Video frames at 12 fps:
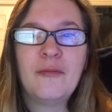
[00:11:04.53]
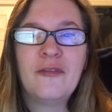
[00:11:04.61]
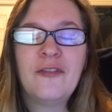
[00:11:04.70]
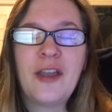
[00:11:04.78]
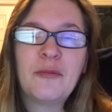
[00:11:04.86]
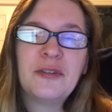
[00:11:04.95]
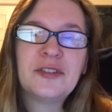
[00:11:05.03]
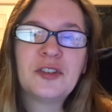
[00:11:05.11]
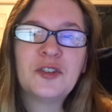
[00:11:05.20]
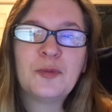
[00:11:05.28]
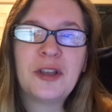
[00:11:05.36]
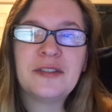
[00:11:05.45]
Family
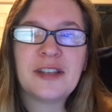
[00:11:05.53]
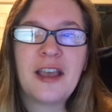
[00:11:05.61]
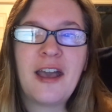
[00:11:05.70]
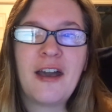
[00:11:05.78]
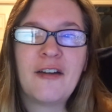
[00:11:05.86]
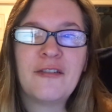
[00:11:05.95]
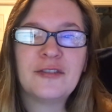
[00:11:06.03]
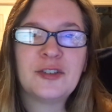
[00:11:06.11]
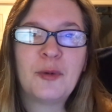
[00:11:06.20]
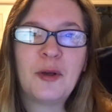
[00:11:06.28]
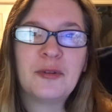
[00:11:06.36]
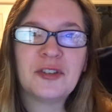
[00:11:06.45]
Search plans
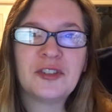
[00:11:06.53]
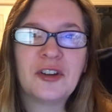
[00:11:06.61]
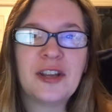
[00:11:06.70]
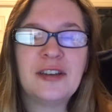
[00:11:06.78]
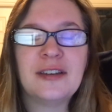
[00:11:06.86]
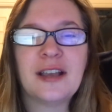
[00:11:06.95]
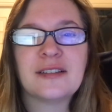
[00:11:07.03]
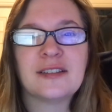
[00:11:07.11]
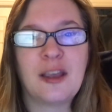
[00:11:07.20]
to publish their index